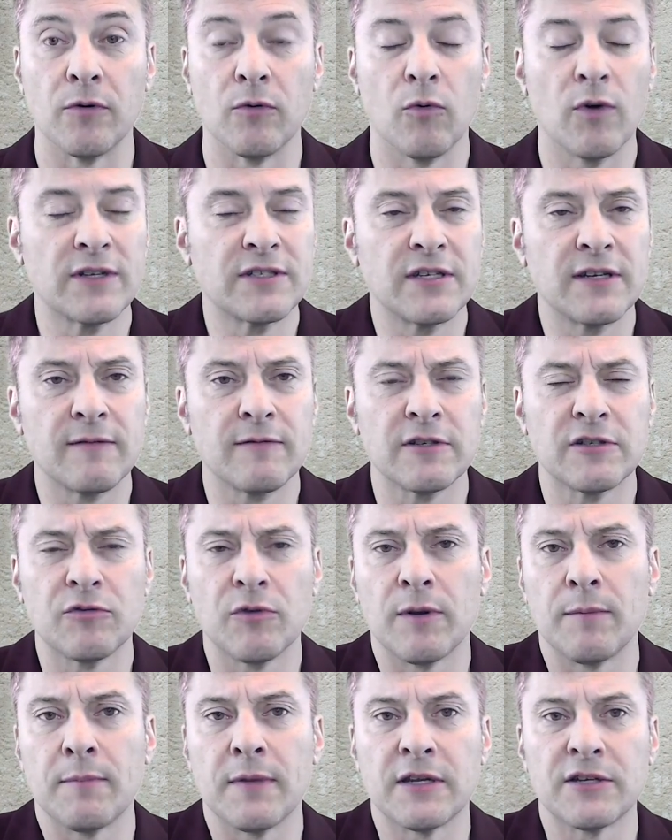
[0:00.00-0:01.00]
What's the difference
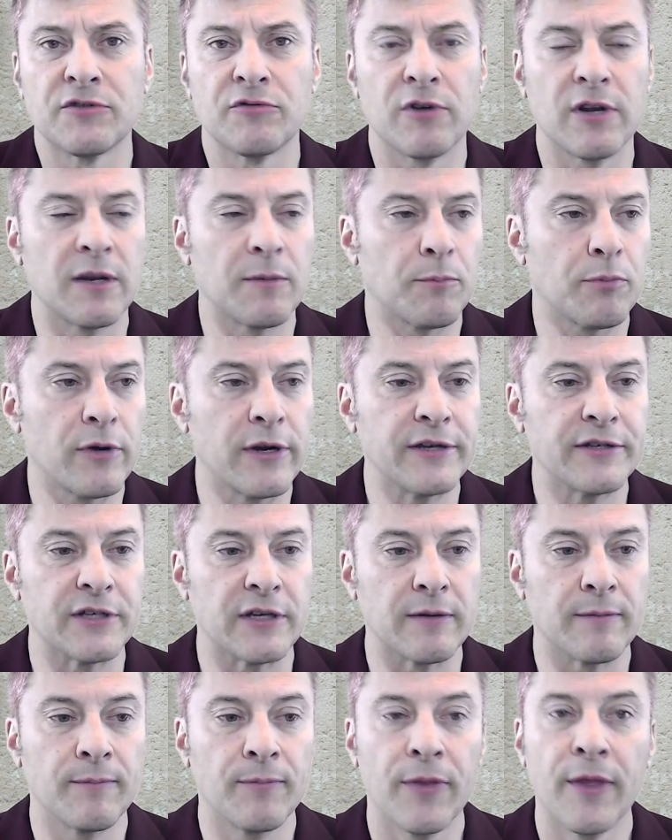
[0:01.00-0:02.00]
between ministering and preaching?